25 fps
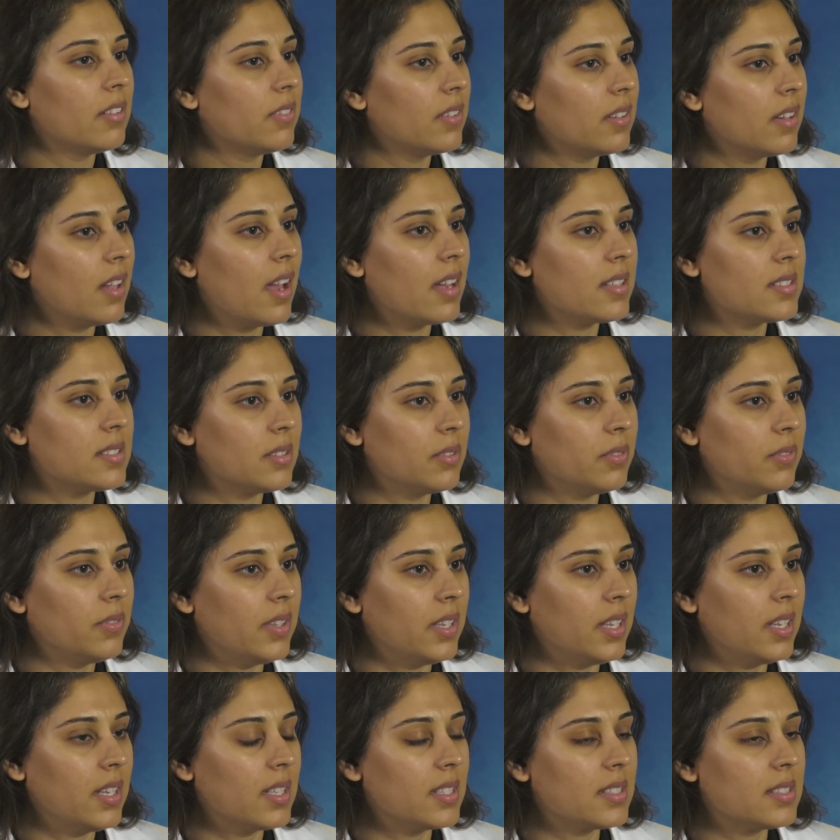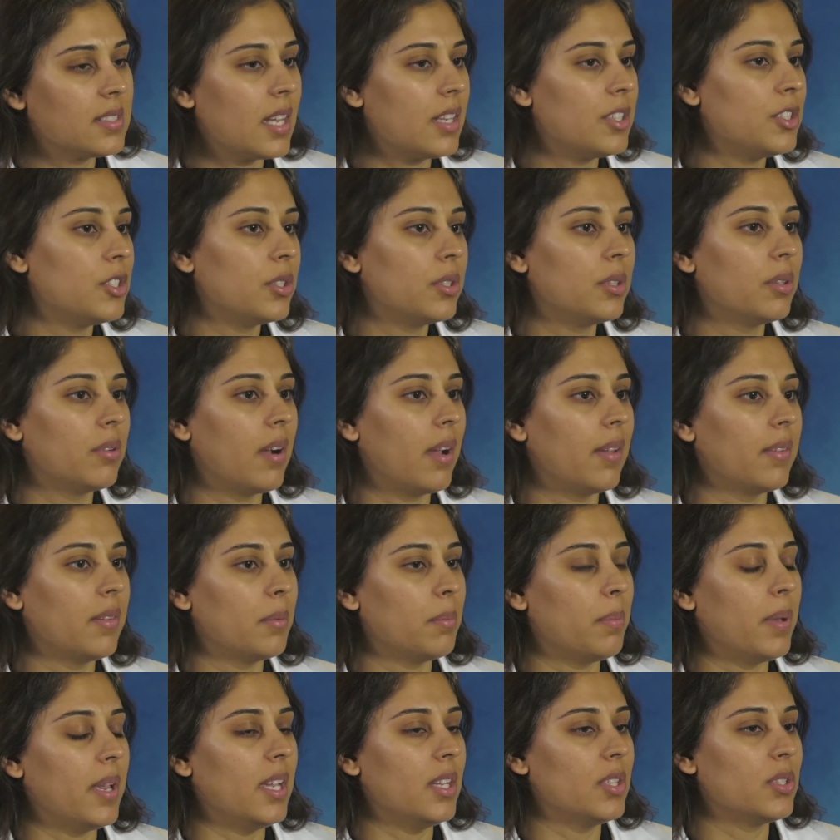philosophy is centered around
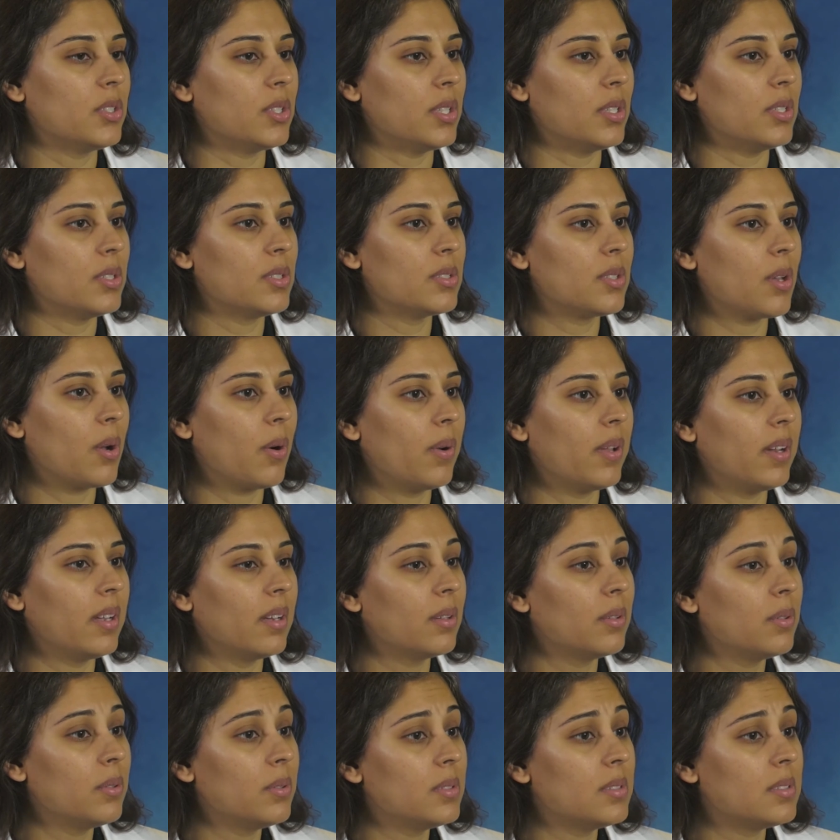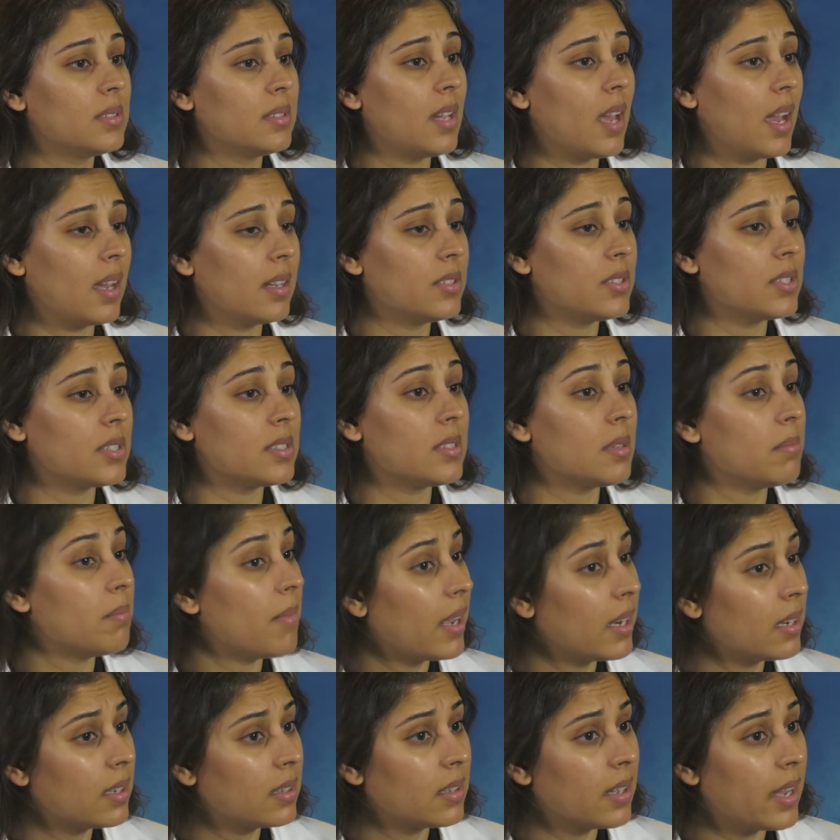the patient, so it includes not just the
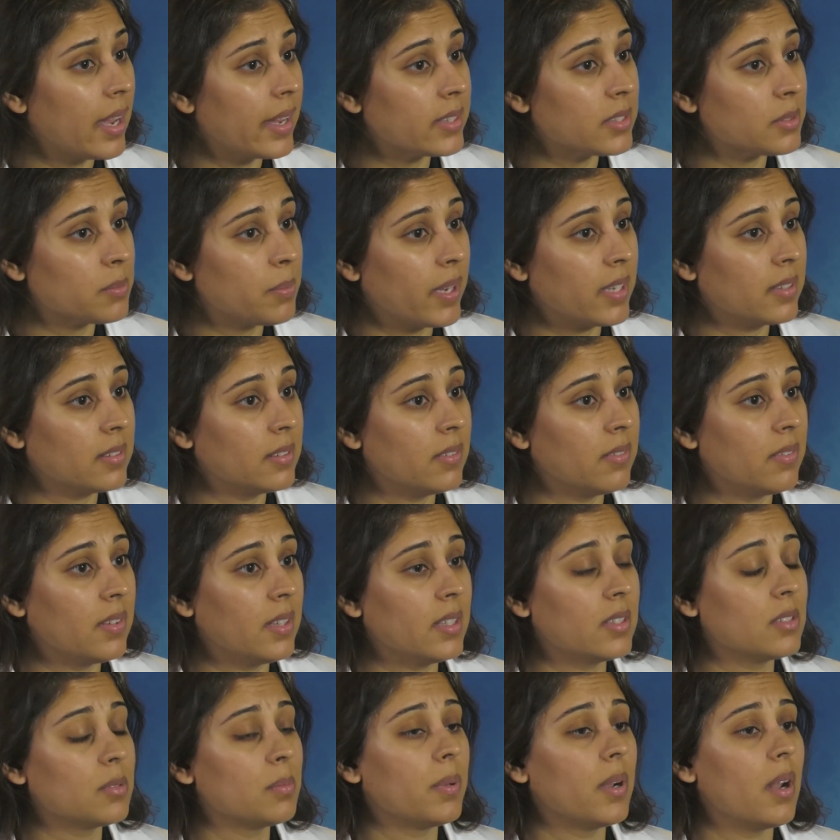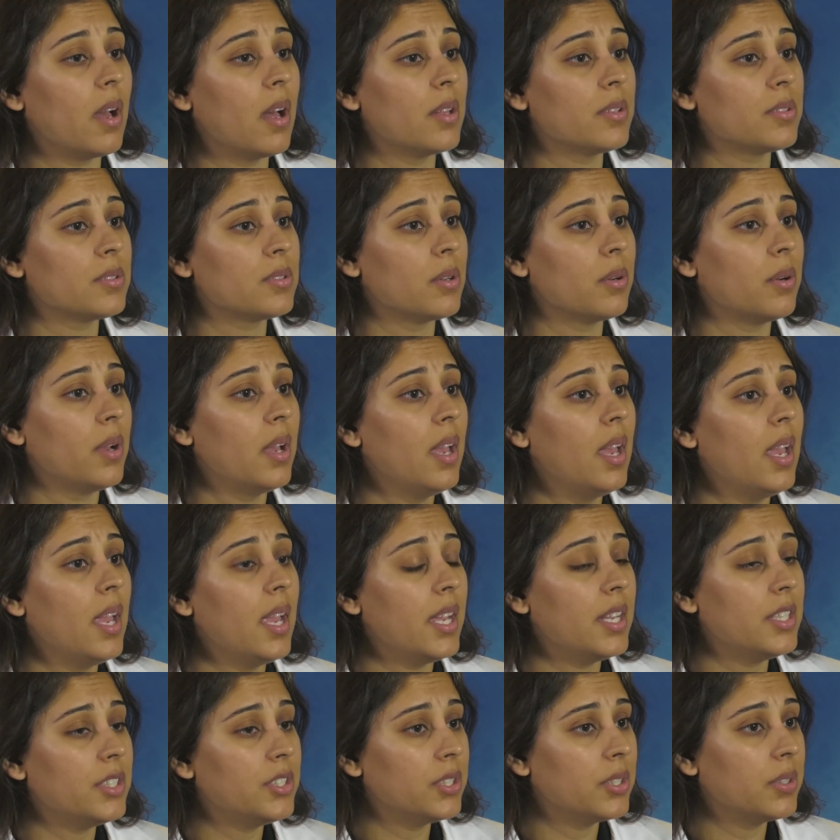medical aspect of things, but also
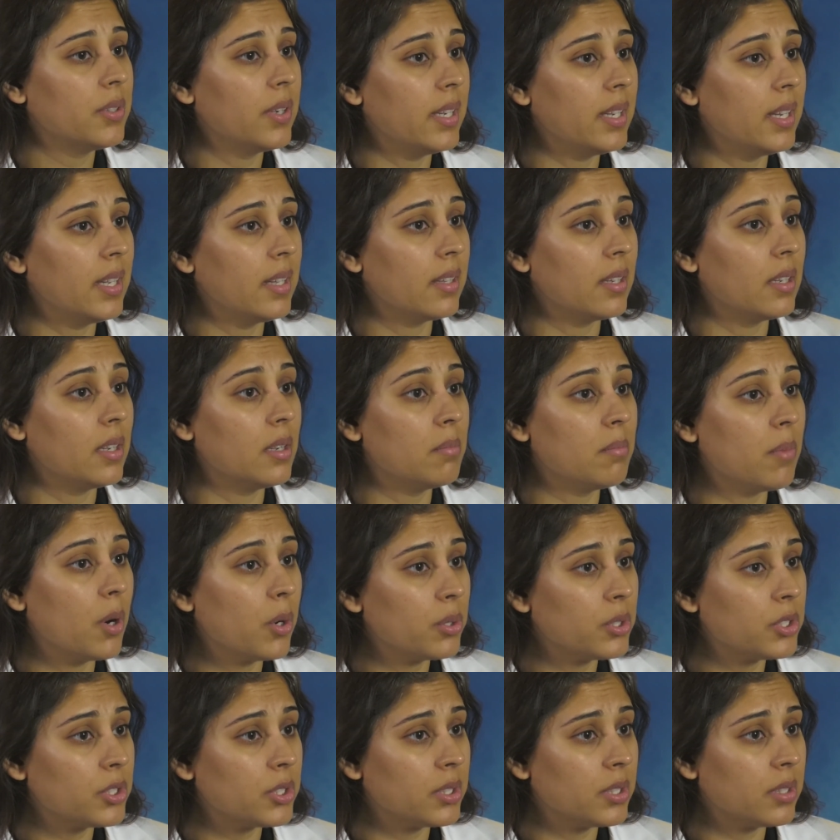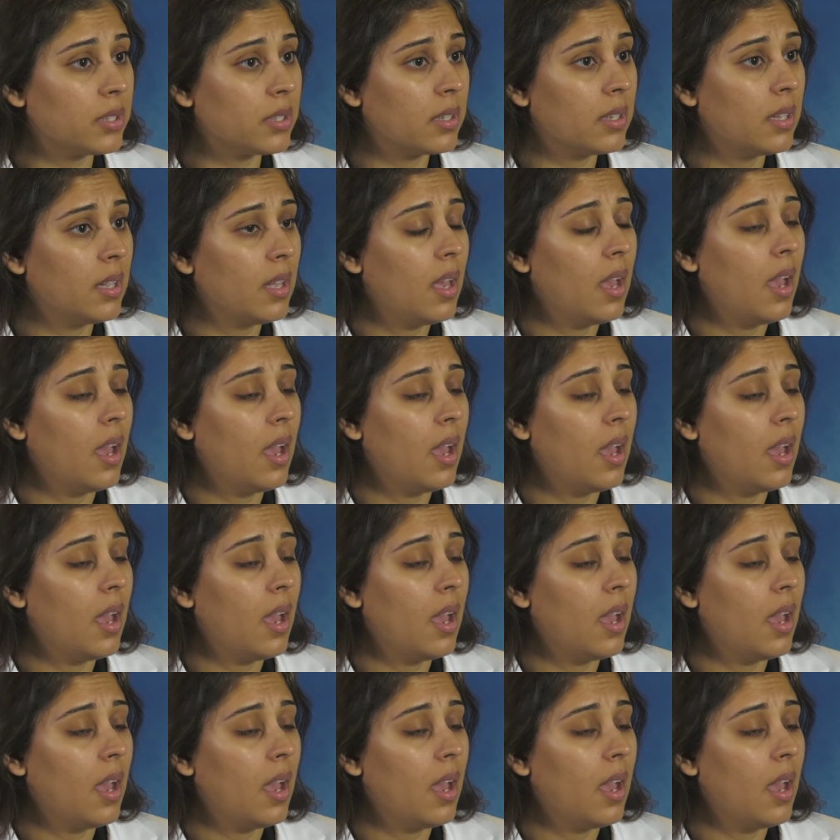integrating their emotional